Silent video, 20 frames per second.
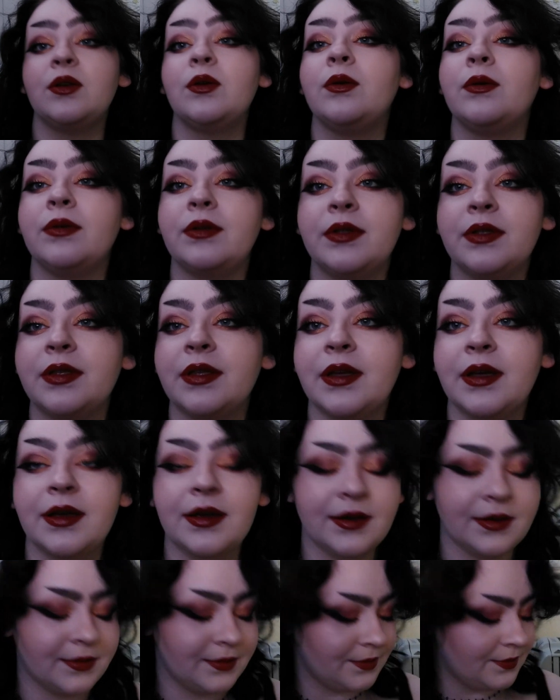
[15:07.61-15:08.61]
whole thing.
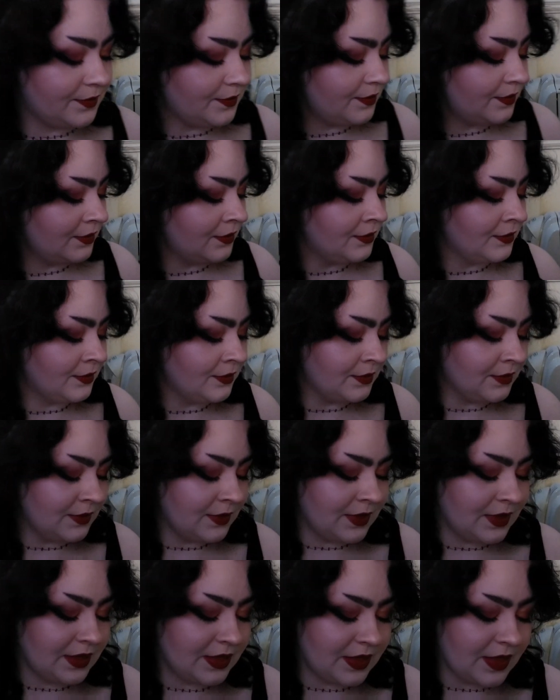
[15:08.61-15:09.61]

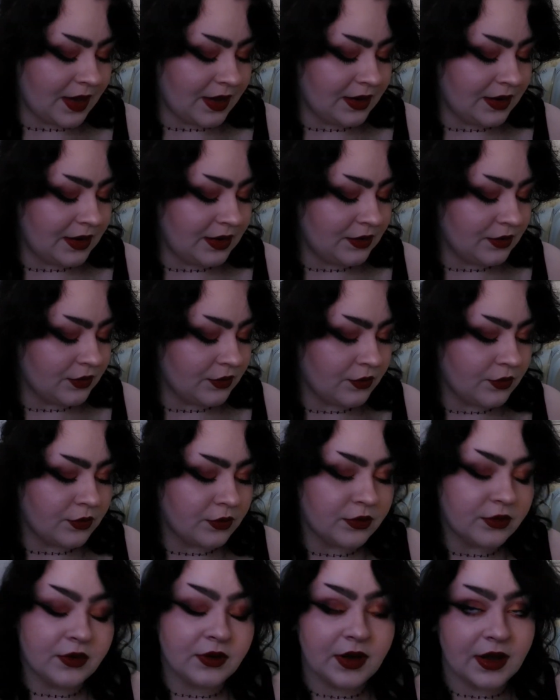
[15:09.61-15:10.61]
That inner
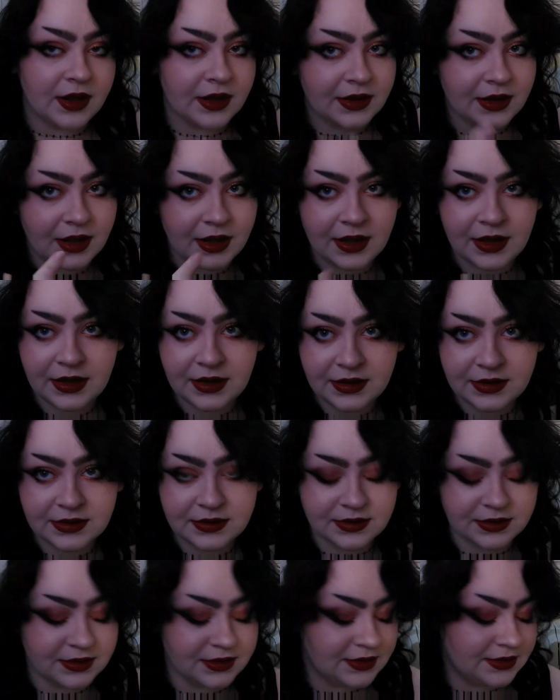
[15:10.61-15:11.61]
corner highlight,
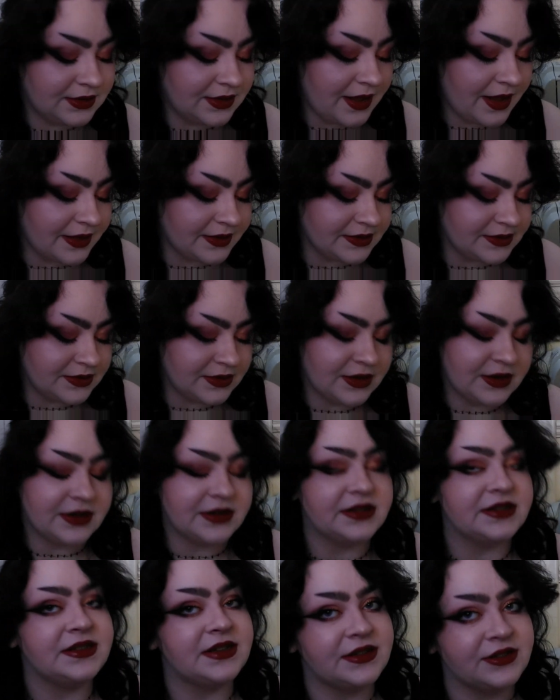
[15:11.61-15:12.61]
that's an
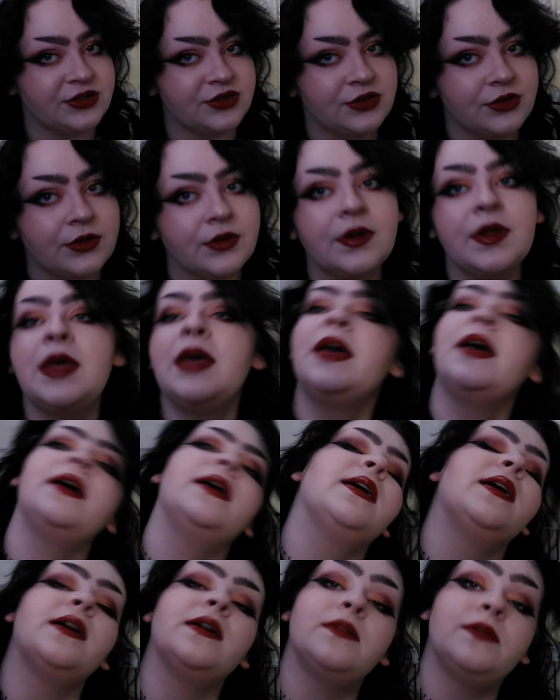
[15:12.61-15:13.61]
essential
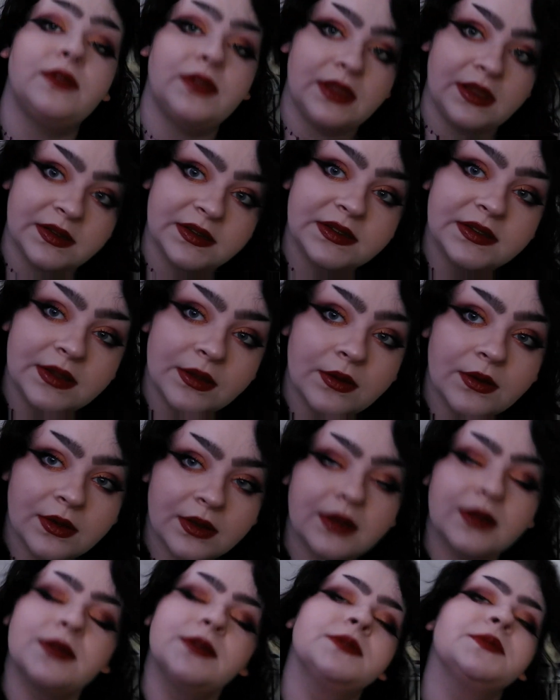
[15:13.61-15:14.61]
of this look.